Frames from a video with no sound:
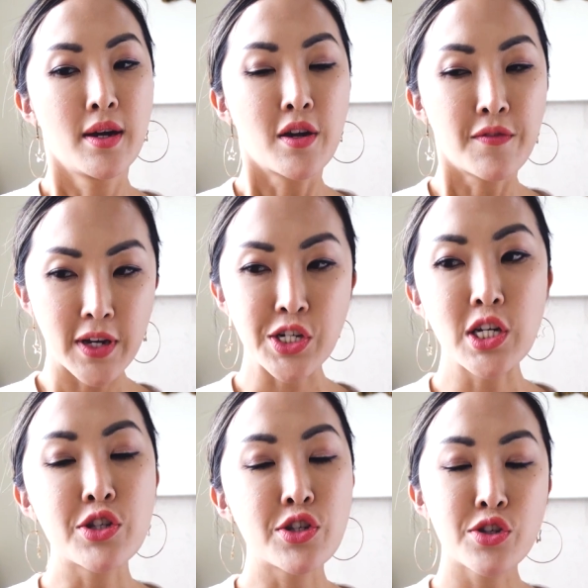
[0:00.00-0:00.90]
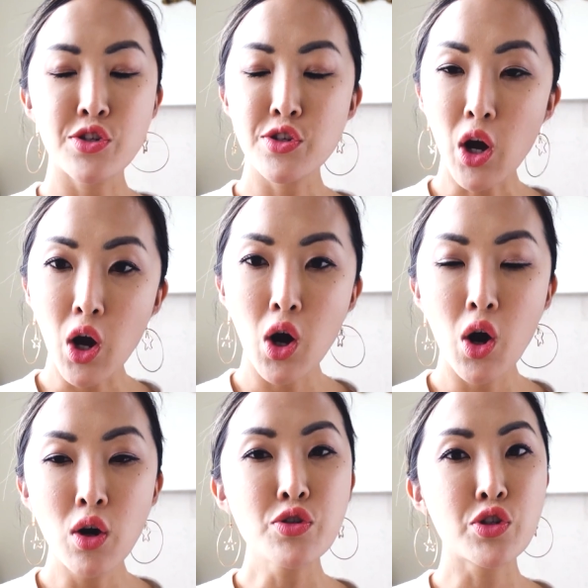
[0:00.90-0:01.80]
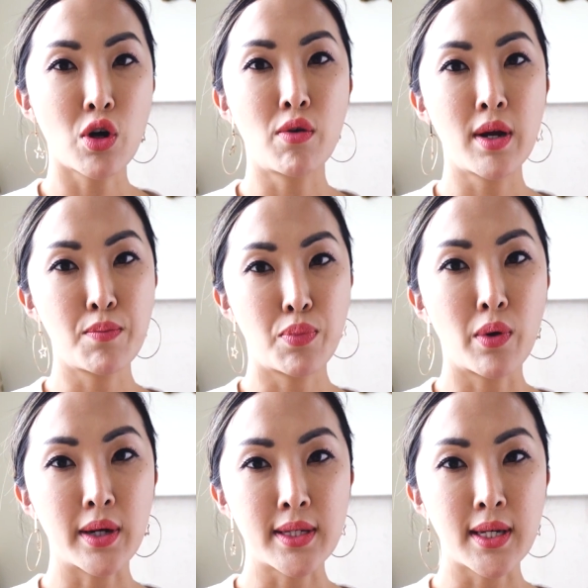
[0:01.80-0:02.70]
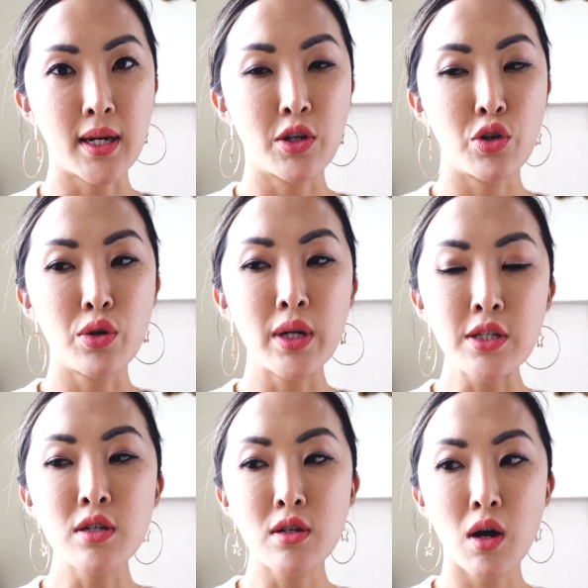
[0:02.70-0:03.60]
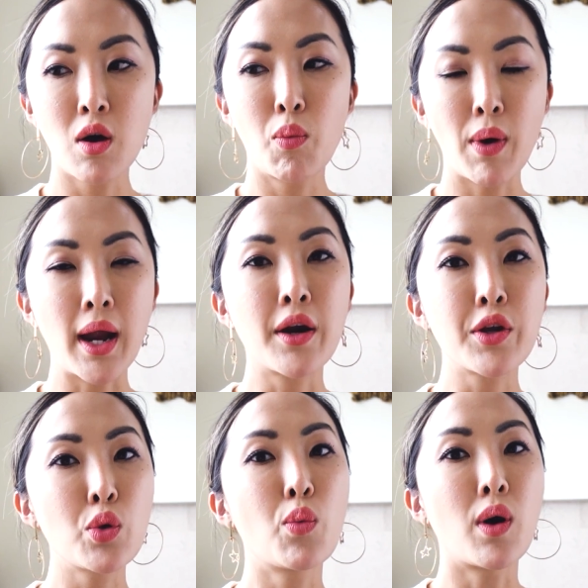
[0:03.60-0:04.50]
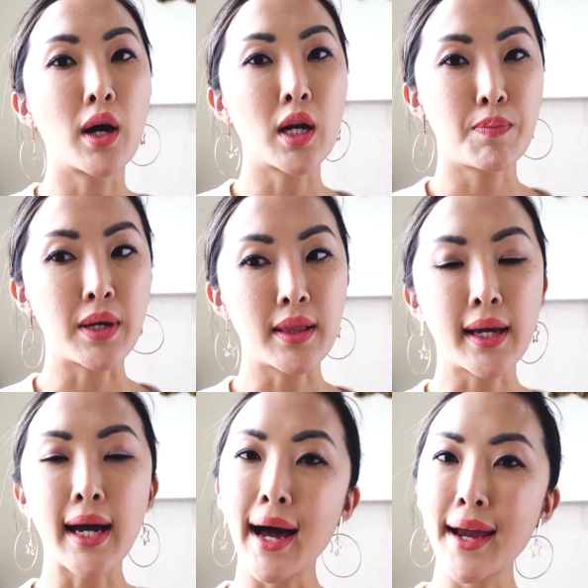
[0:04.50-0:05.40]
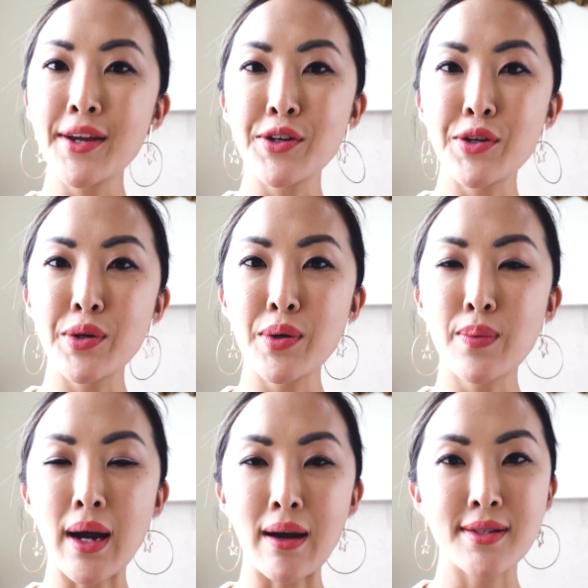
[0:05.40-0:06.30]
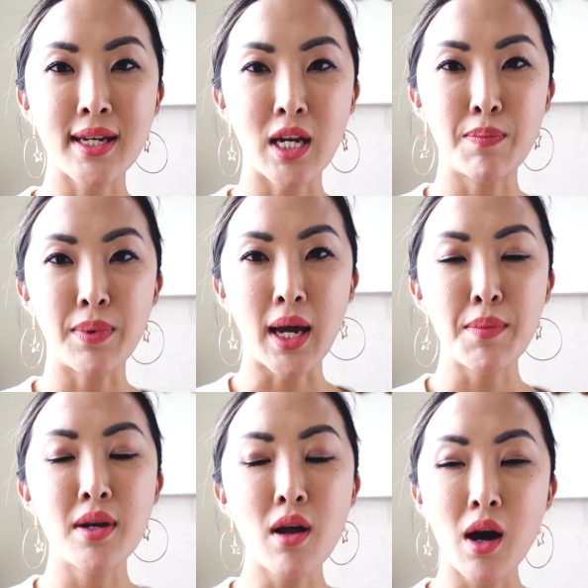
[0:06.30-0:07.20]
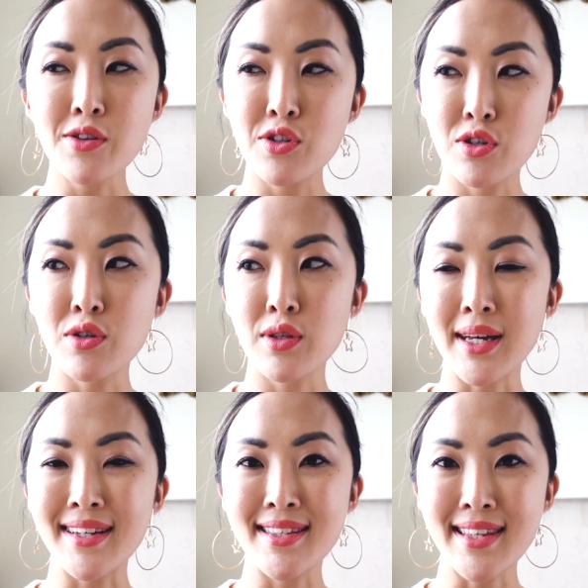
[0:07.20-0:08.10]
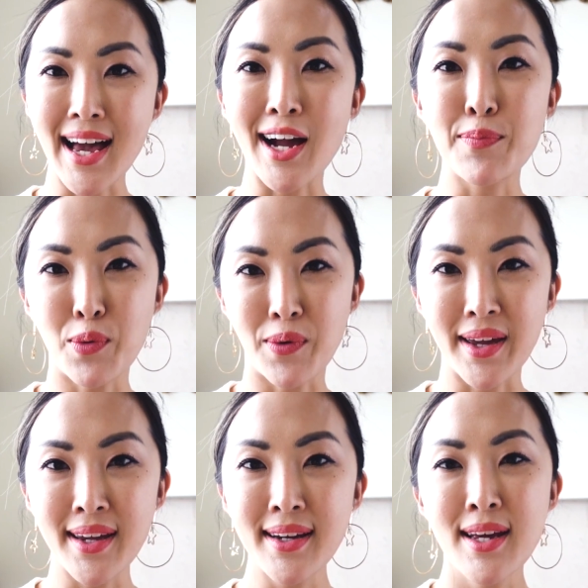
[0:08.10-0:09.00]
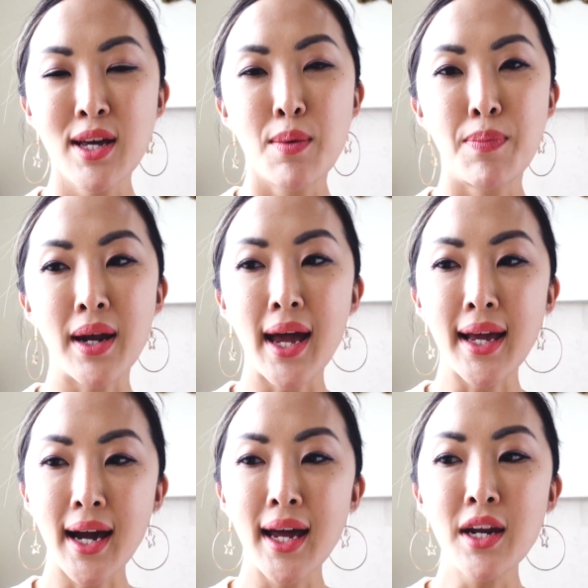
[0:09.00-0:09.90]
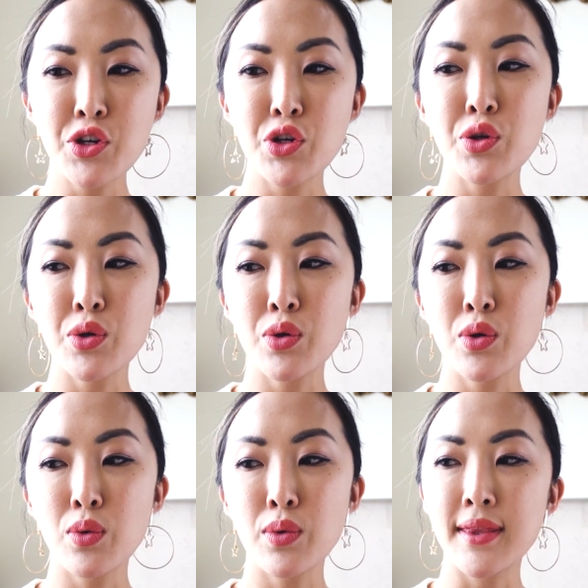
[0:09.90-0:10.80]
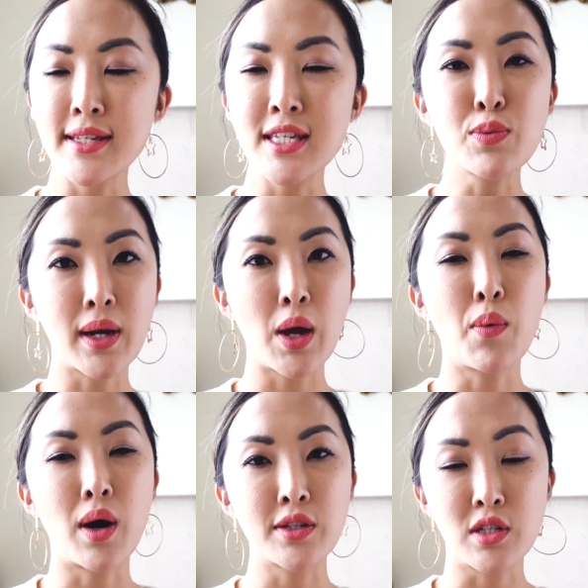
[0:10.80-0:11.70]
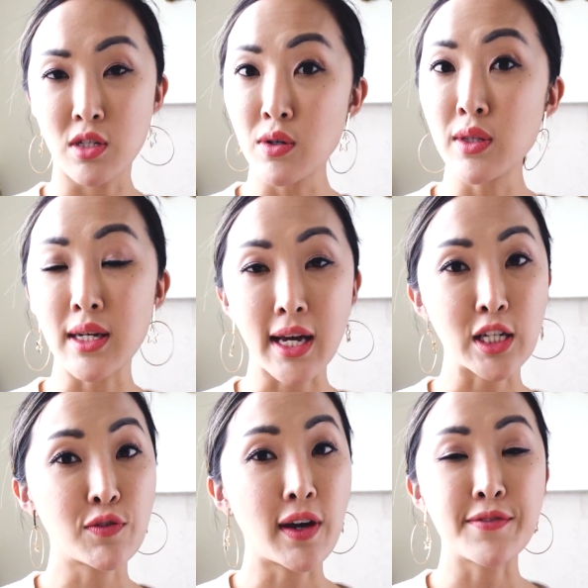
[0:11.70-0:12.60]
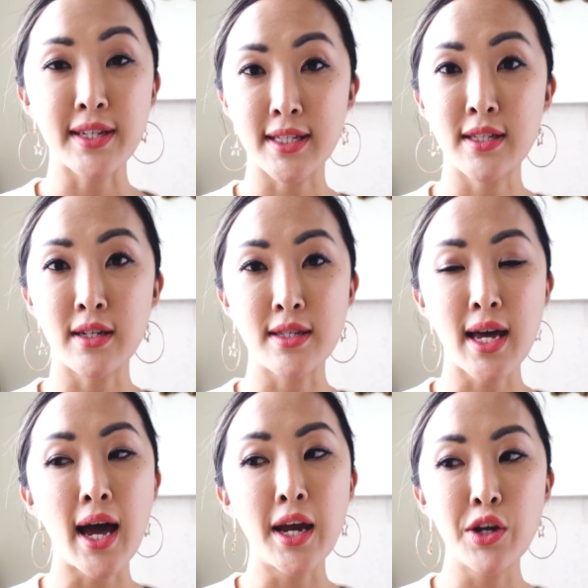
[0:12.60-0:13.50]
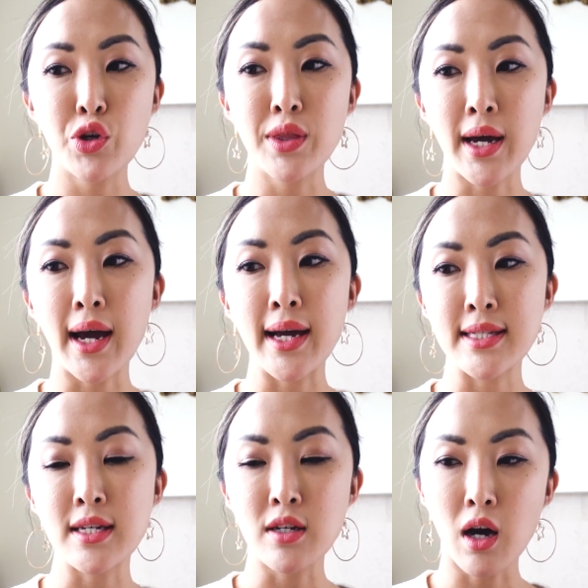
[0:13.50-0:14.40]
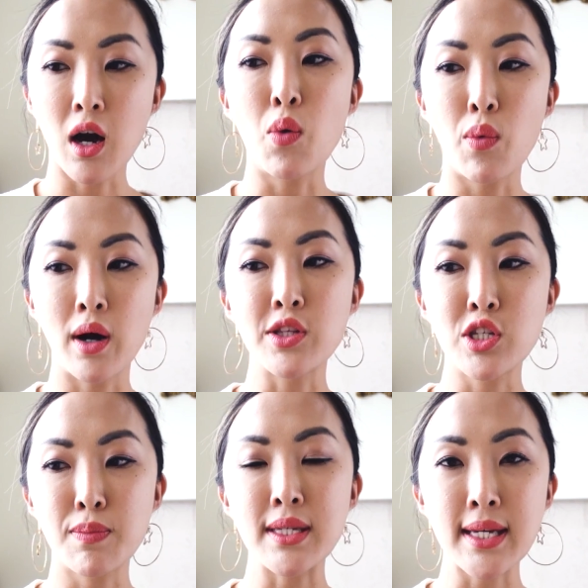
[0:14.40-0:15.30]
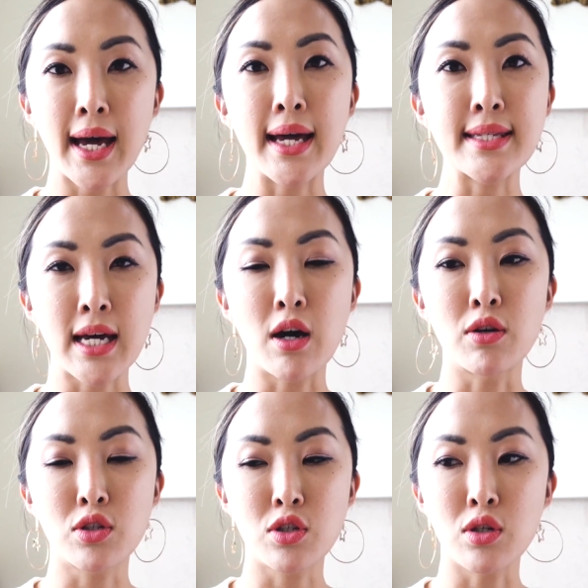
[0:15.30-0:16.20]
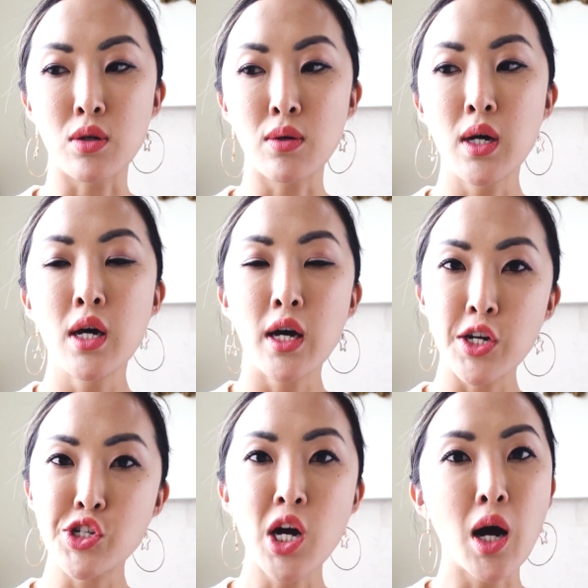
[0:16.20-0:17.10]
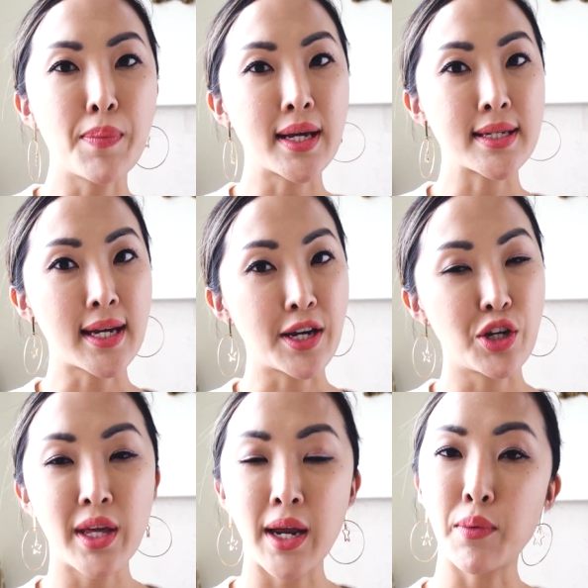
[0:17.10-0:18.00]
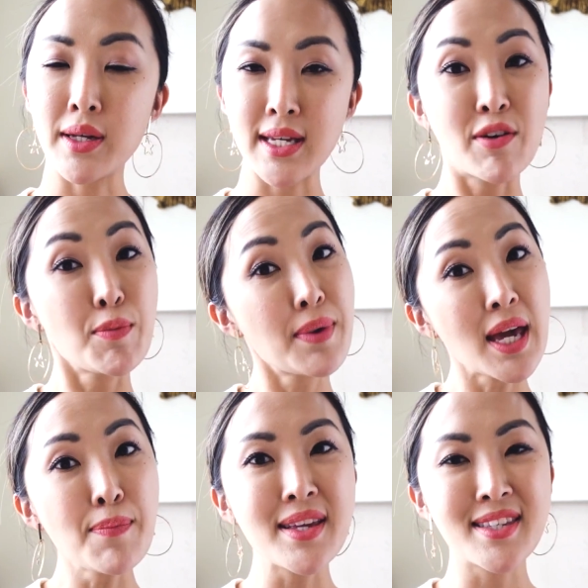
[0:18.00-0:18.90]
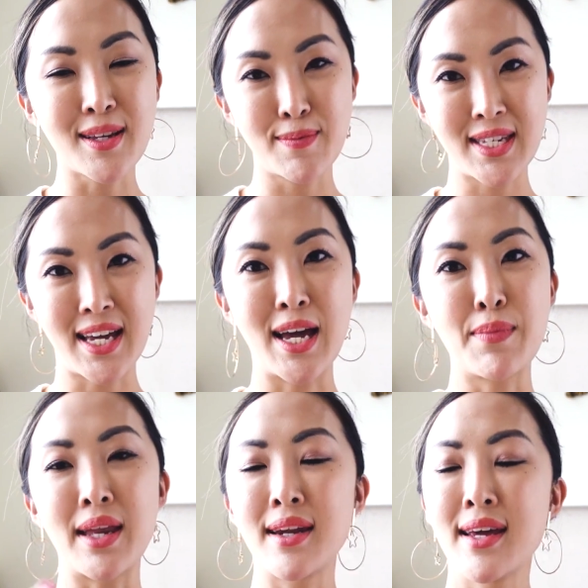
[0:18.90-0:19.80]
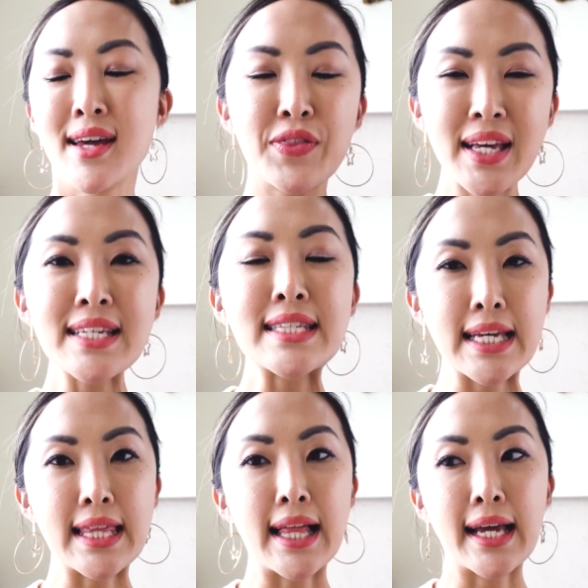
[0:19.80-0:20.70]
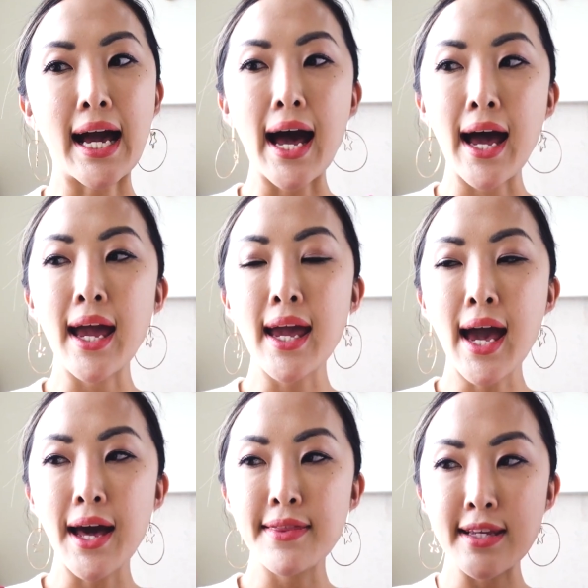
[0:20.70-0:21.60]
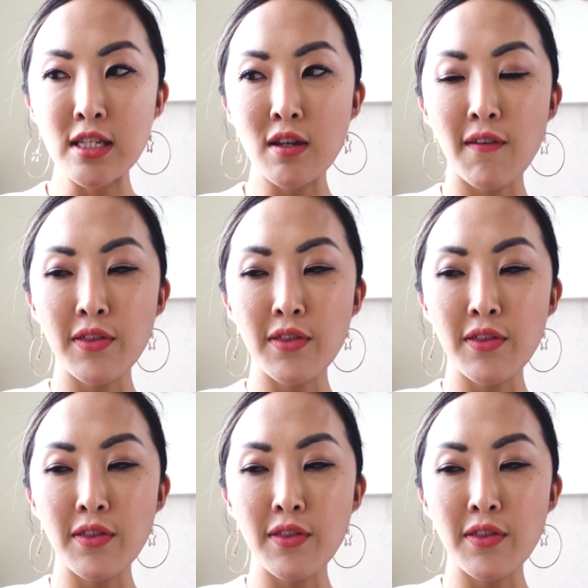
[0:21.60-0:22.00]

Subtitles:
Your vision is so important. You need to know where you want to be. Like, I knew where I was going to be. I mean, not to the exact point, but I kind of knew this is what I wanted to do in the next 5-6 years. I knew that I did not want to be tied down to a job because I knew that I wanted to have a baby sometime and things like that. Like, I had this